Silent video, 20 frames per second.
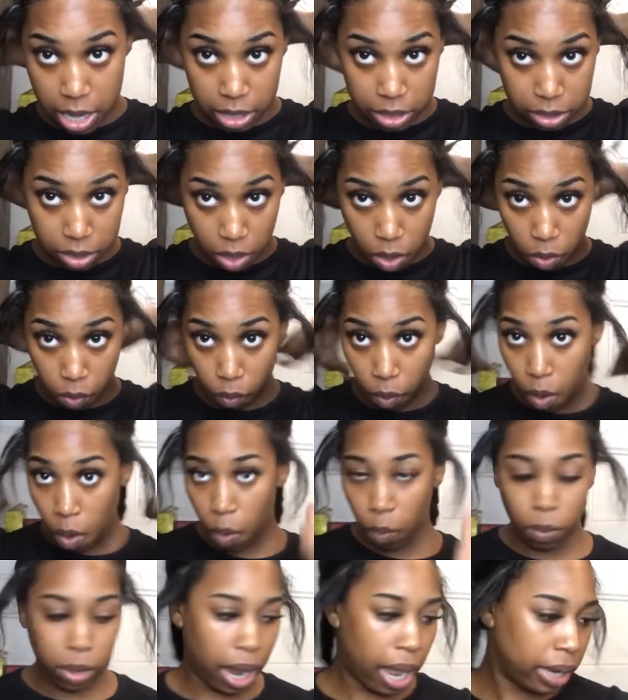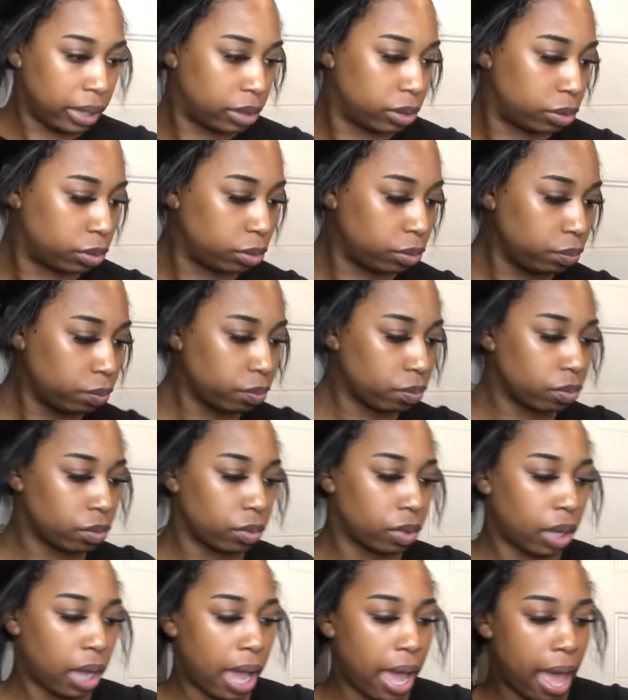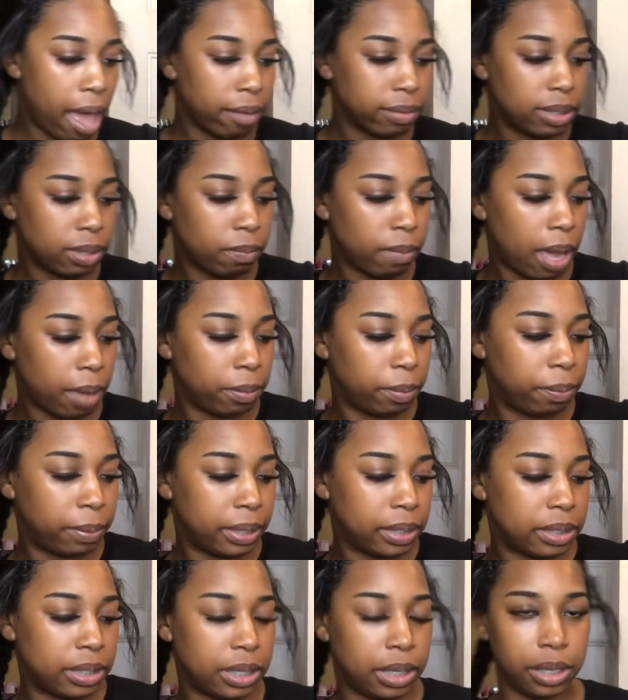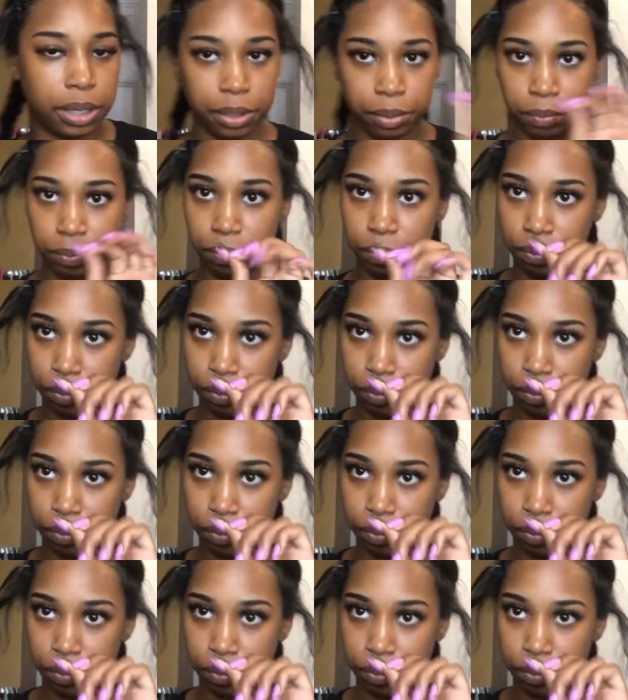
So what I do, I have some bobby pins here.